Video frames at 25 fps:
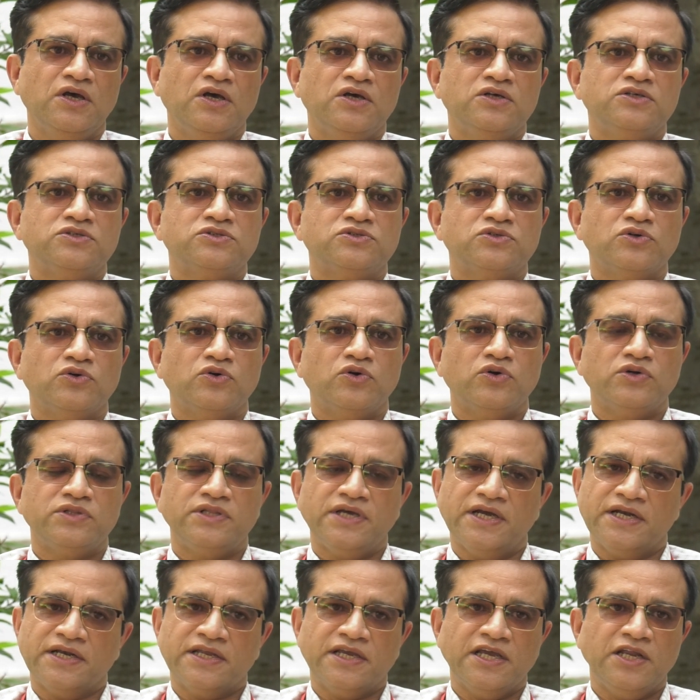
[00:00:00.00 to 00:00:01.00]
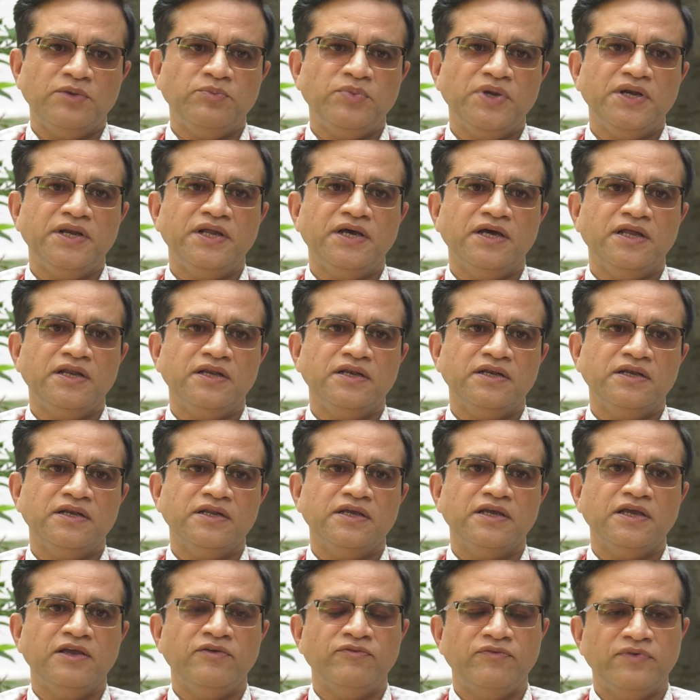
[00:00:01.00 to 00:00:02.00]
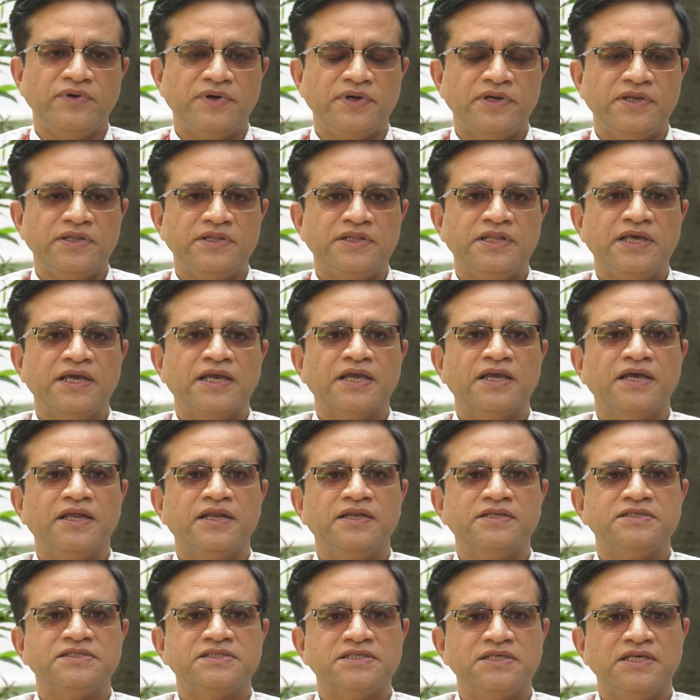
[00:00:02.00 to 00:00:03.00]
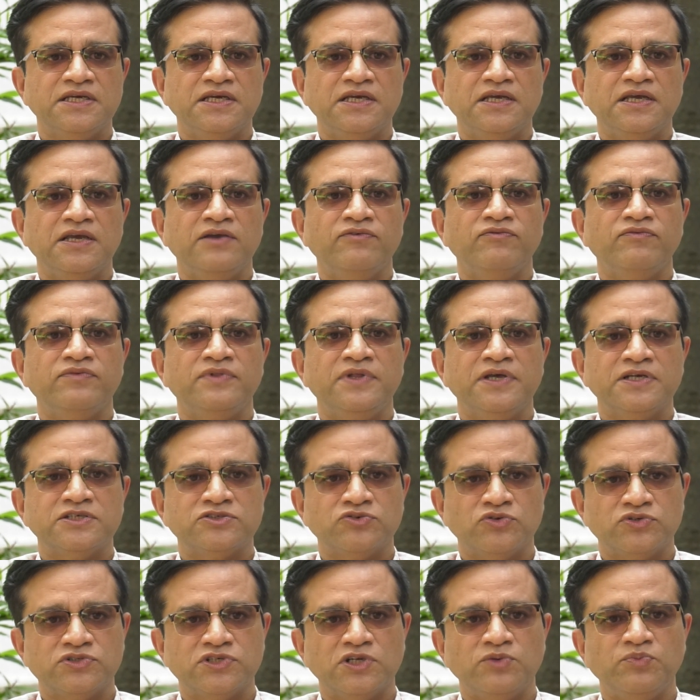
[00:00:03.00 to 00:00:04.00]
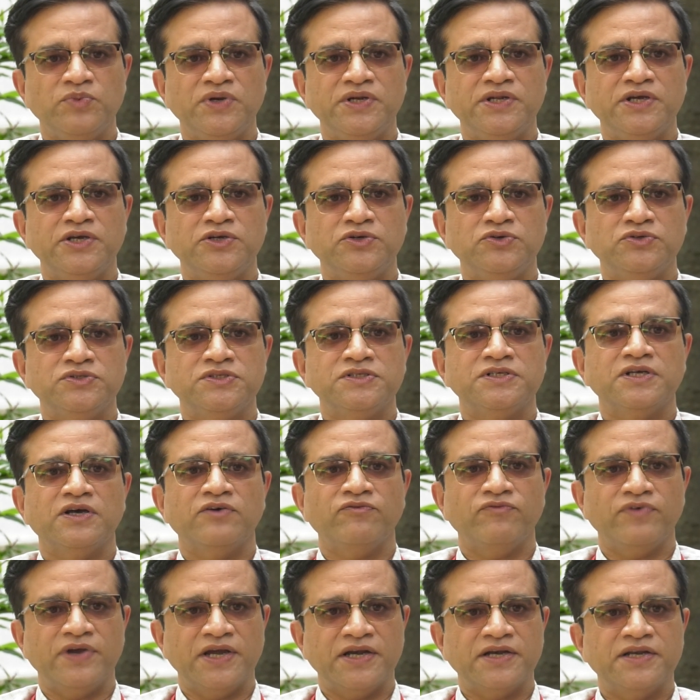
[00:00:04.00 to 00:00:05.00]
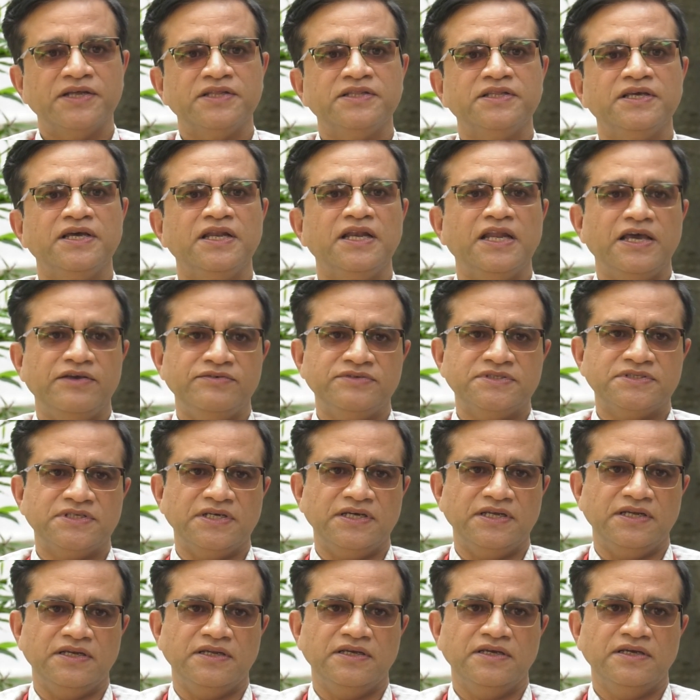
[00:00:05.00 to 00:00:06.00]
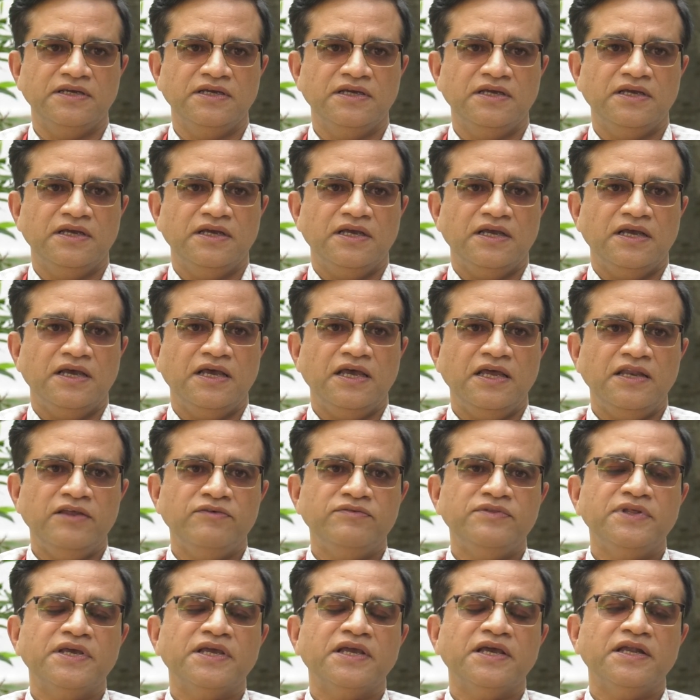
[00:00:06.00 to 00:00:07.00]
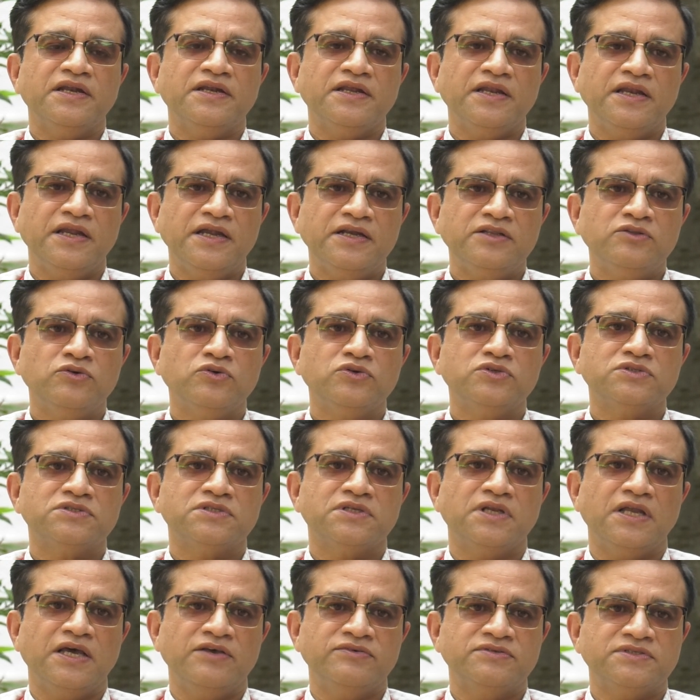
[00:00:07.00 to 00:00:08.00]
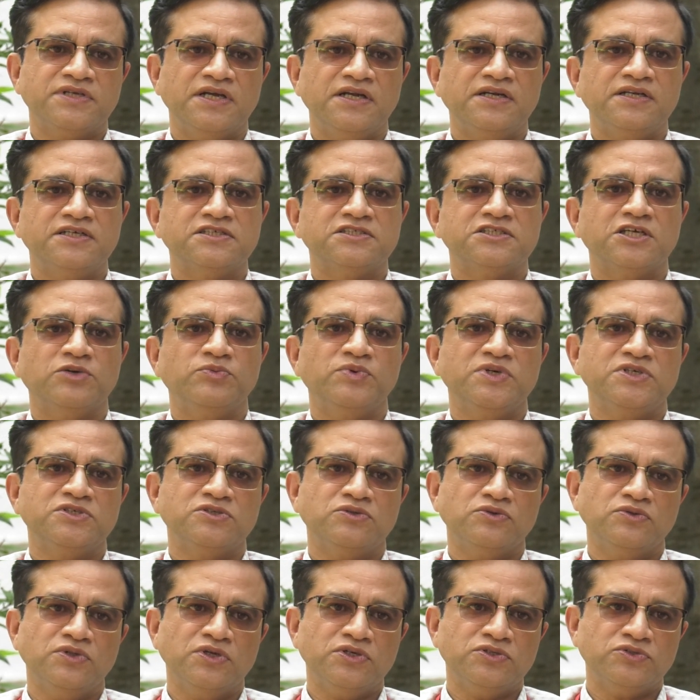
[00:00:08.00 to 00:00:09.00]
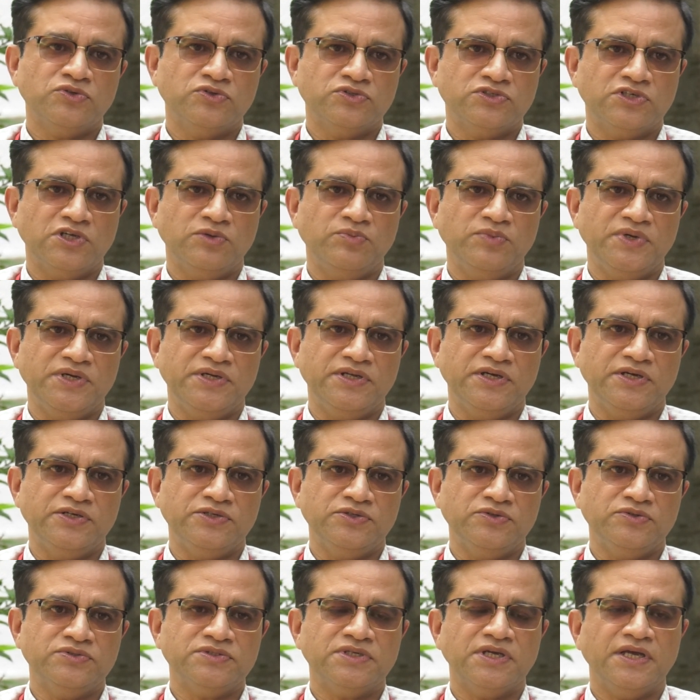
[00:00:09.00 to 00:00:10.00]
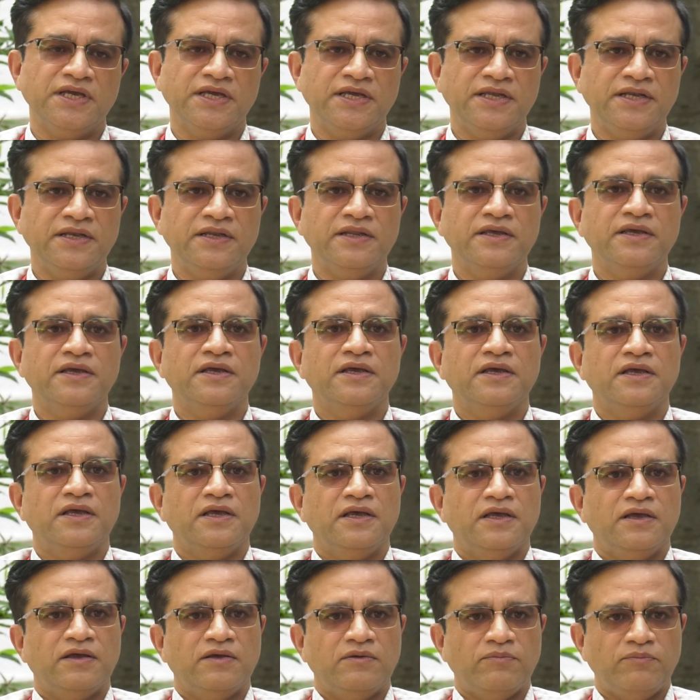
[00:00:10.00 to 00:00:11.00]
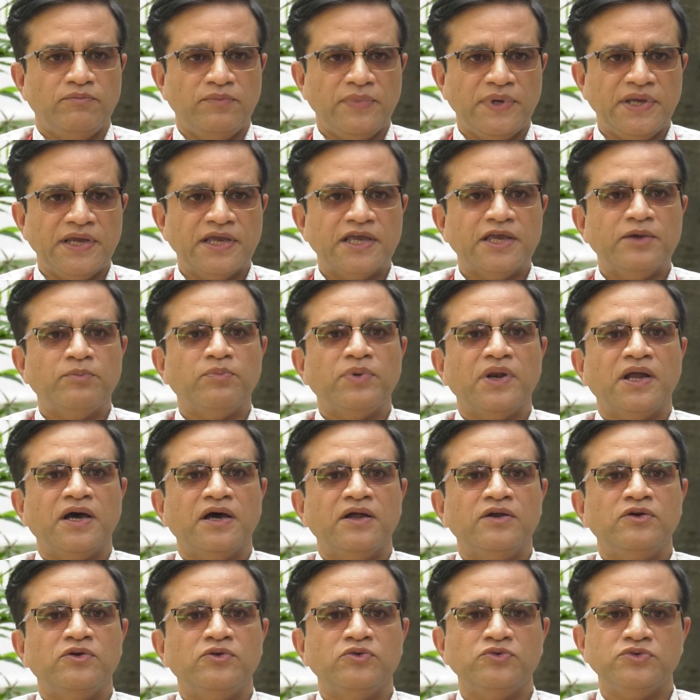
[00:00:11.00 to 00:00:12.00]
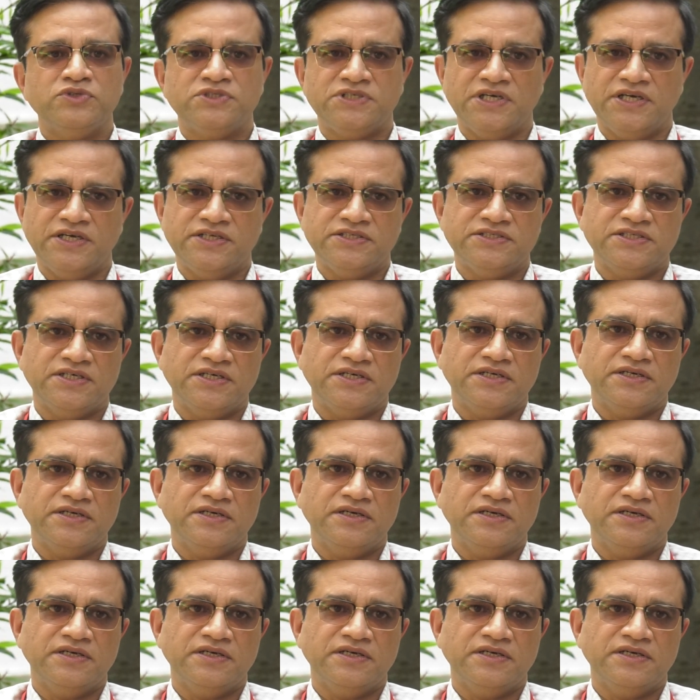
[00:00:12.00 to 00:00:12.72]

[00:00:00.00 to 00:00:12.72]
So that can be done if they can see if their social media use is affecting their lifestyle, and if they can relate those lifestyle disturbance to the social media use and make a plan to change it.